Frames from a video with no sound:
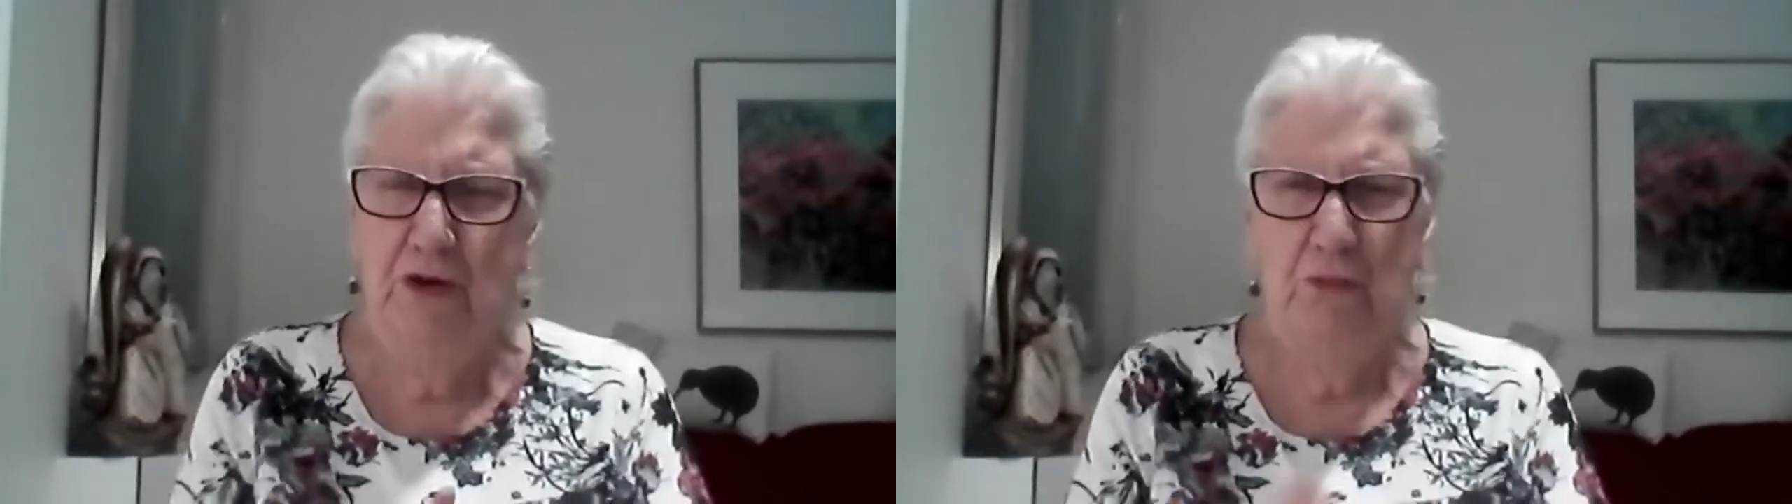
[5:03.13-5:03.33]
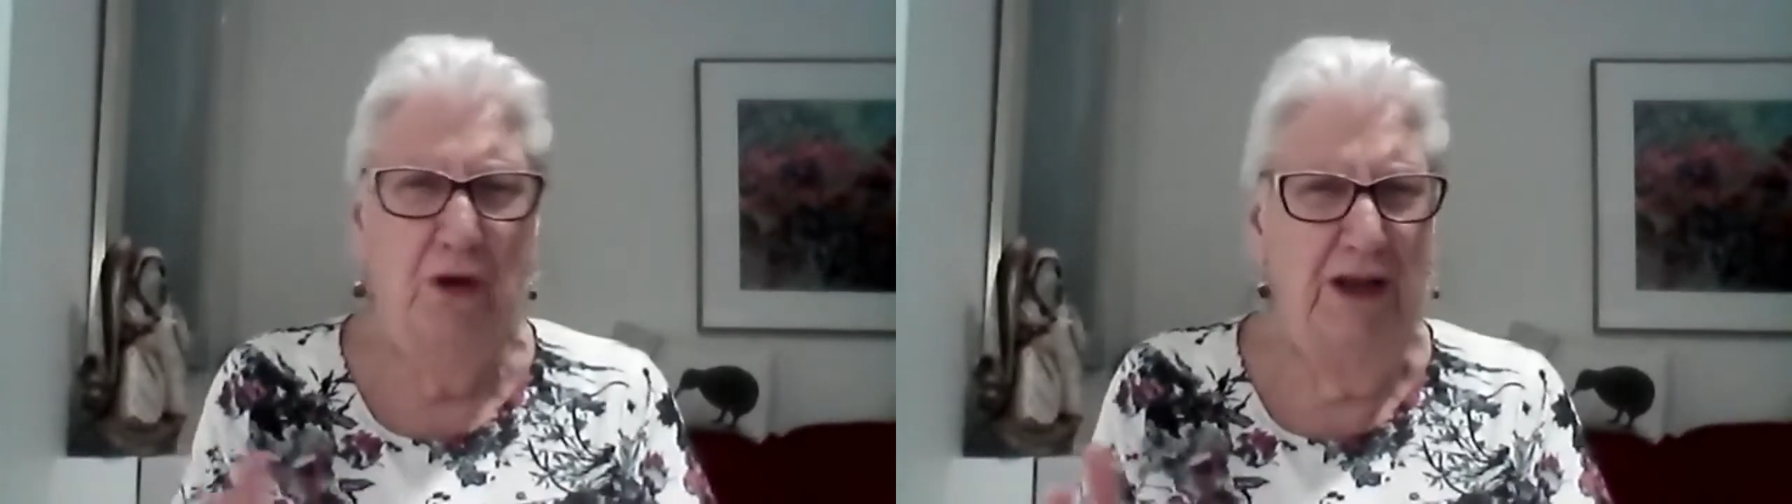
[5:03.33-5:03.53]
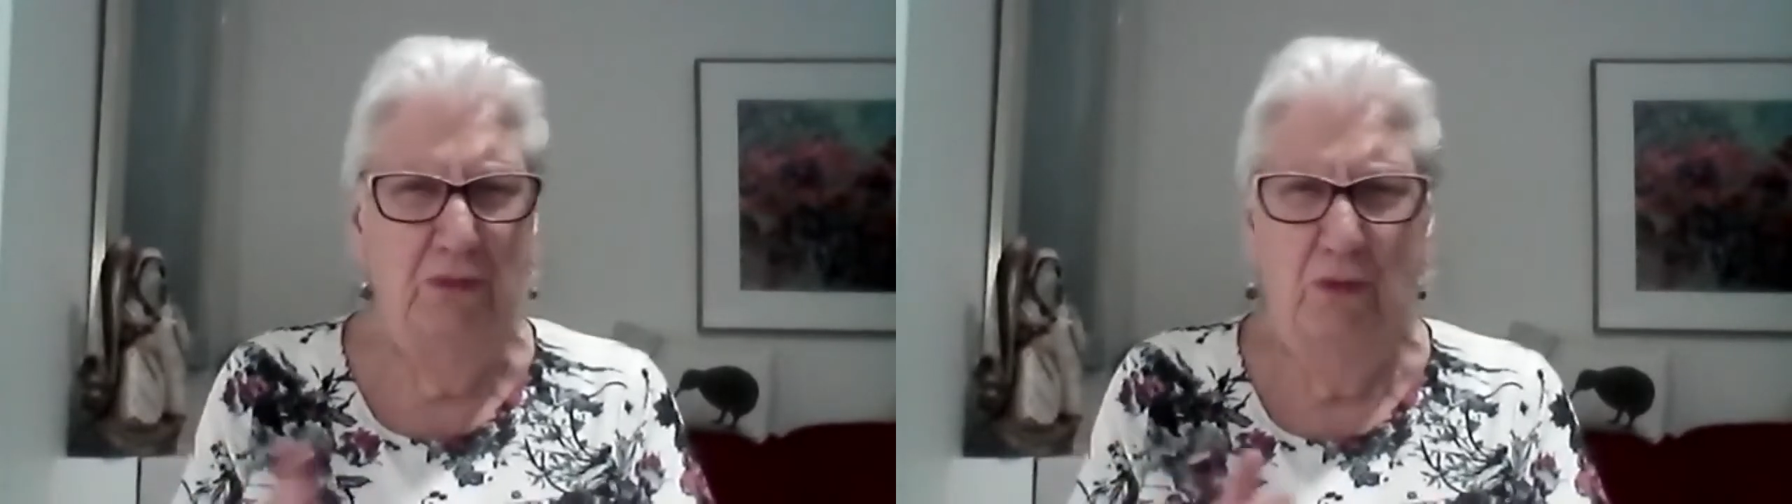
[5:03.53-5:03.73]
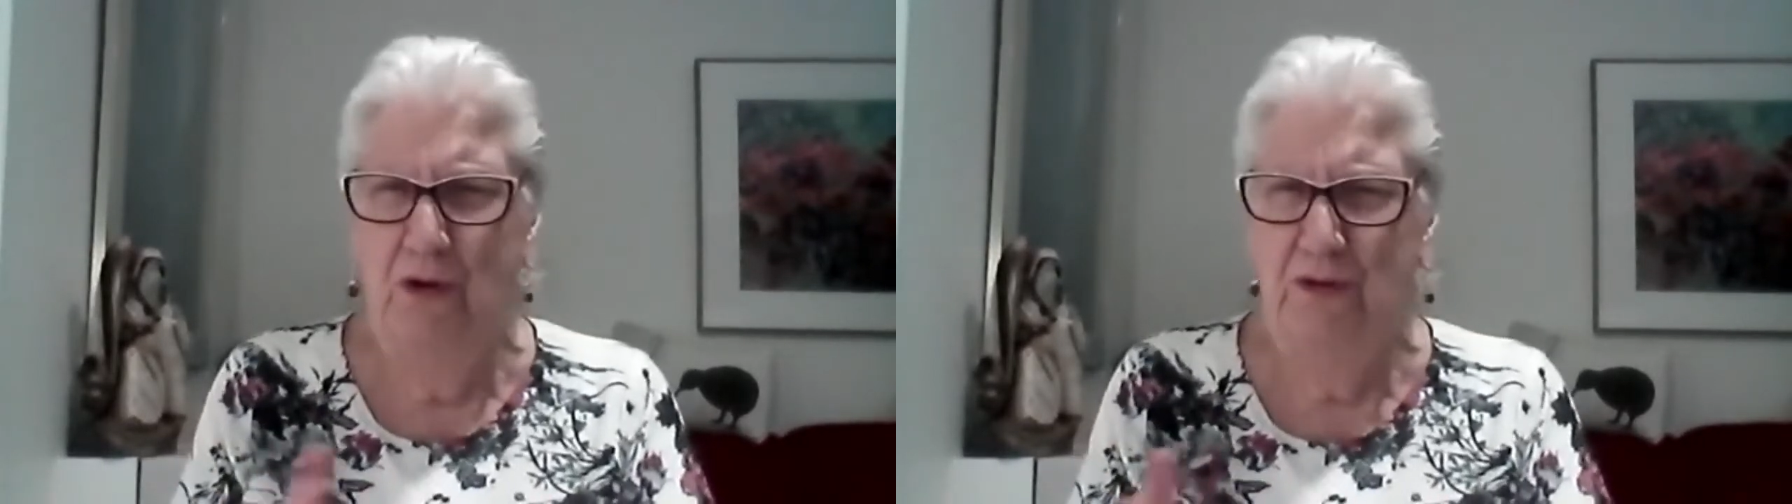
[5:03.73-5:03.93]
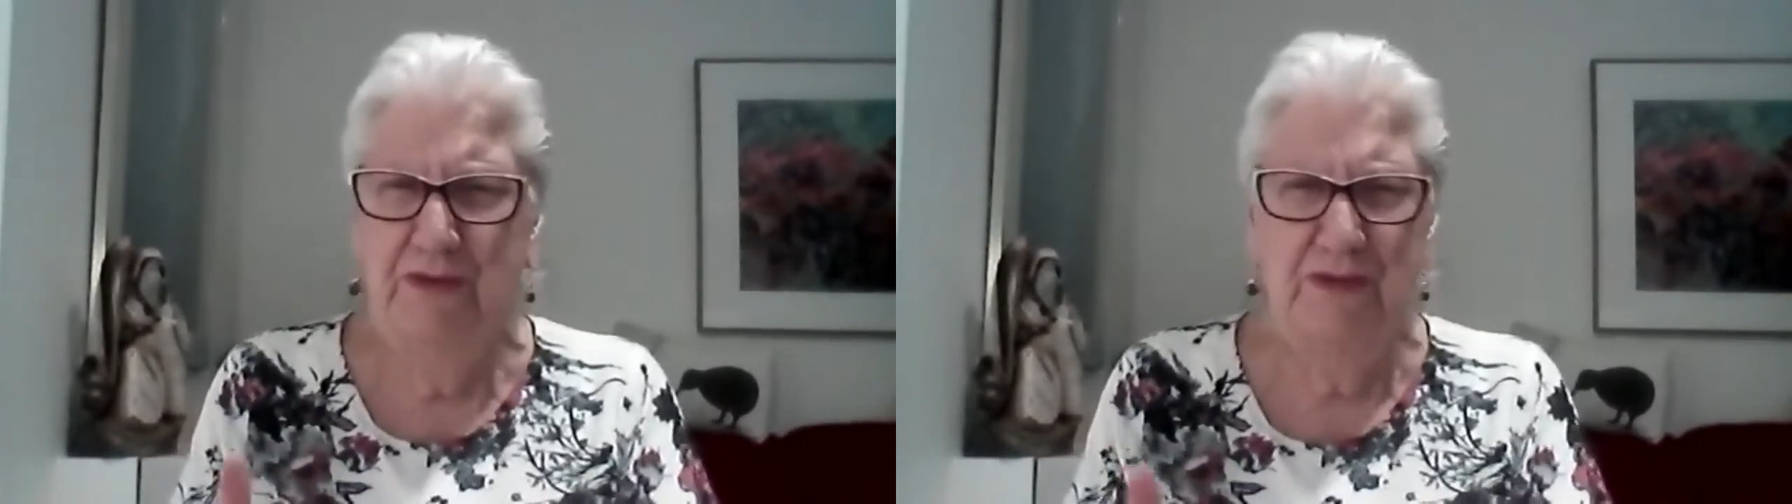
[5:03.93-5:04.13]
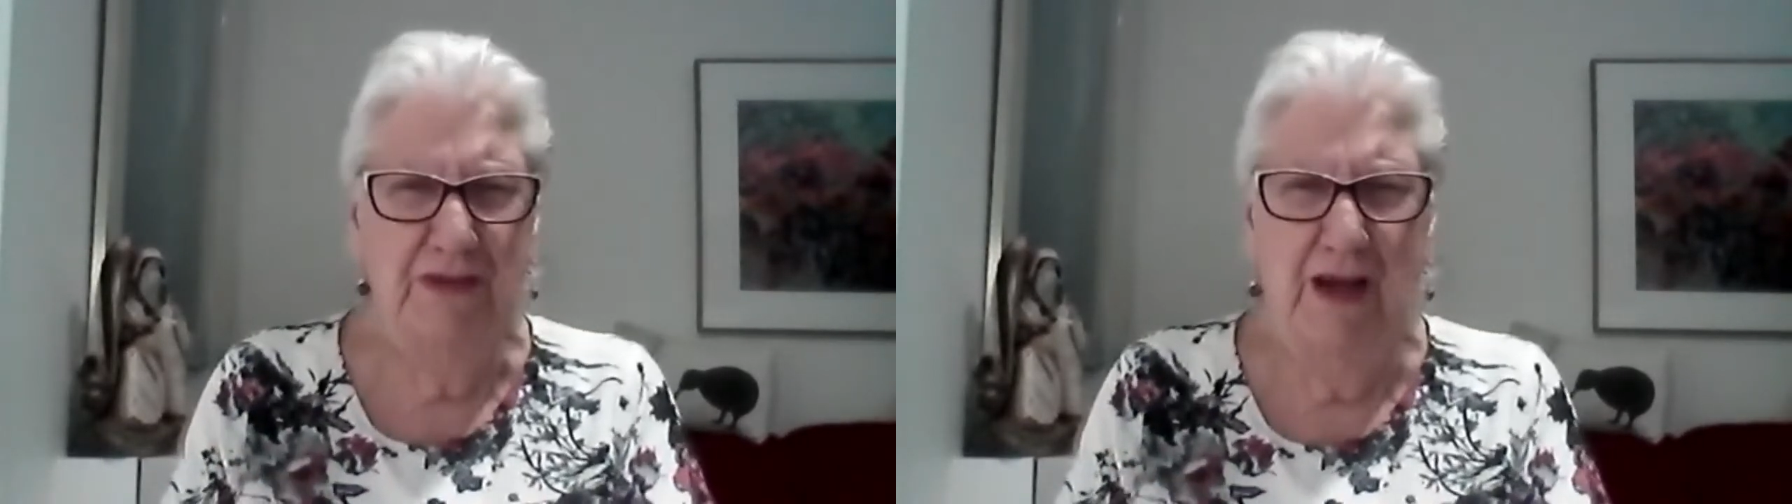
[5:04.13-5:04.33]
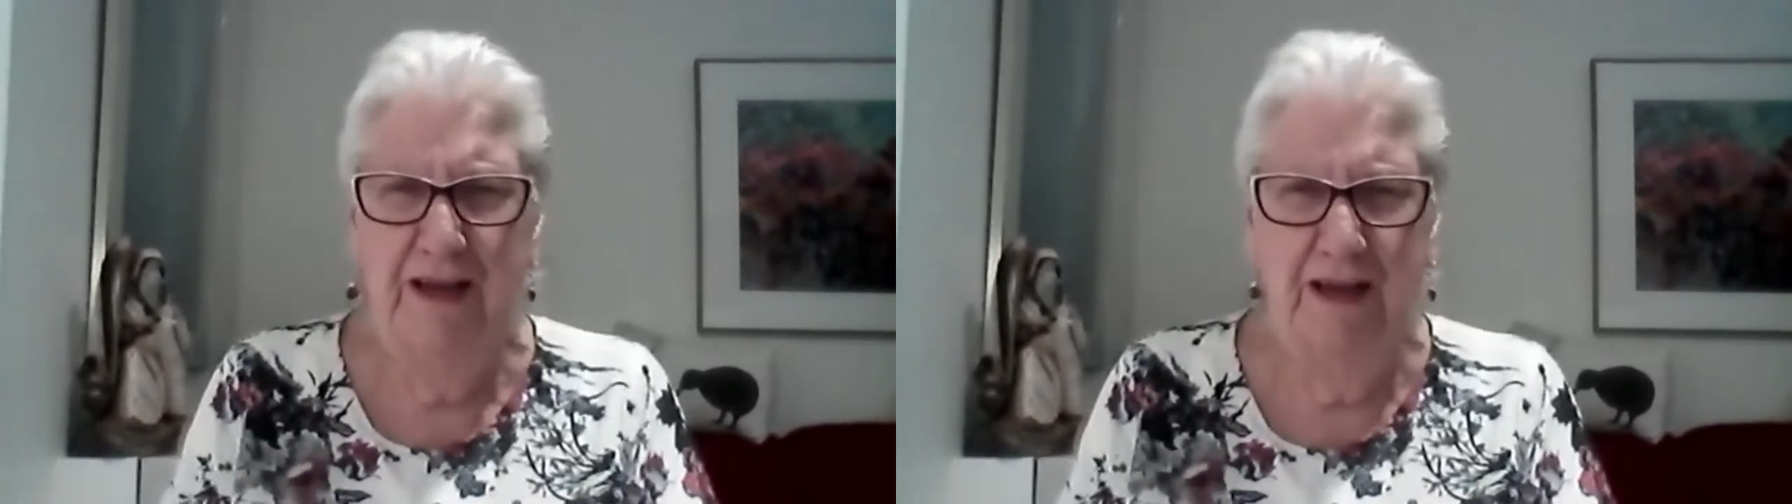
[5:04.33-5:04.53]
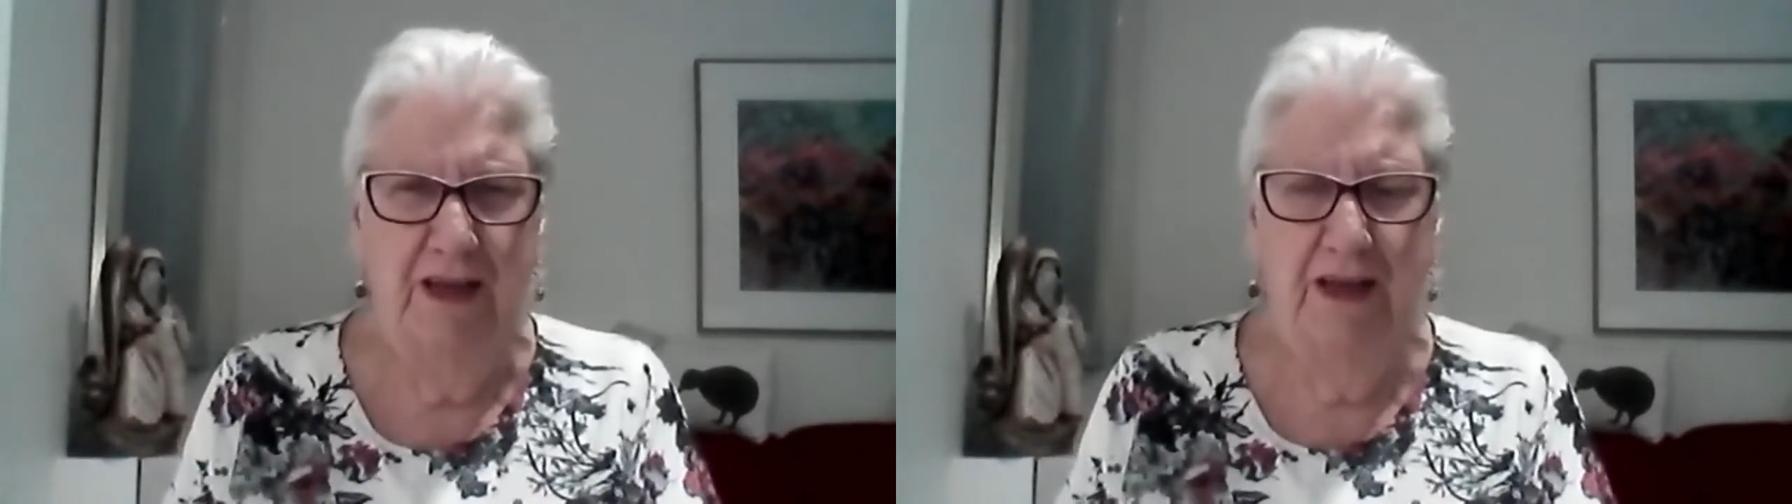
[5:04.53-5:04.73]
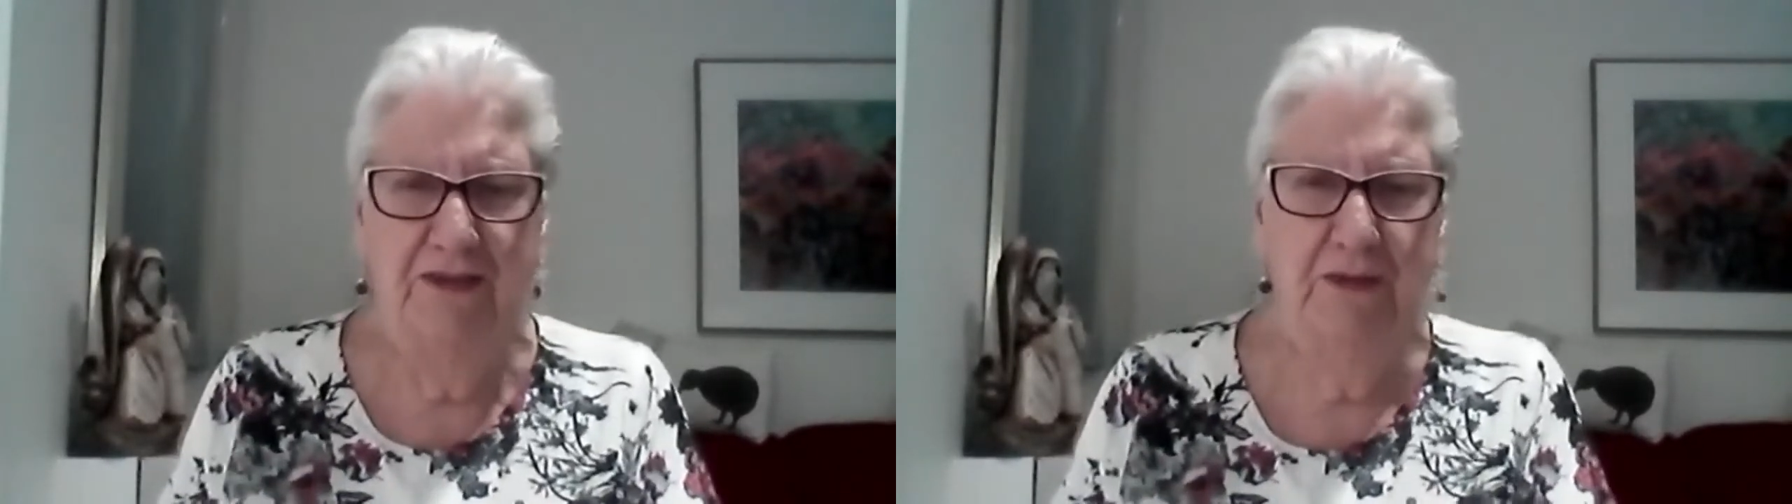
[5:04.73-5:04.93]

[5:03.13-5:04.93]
a right-wrong society,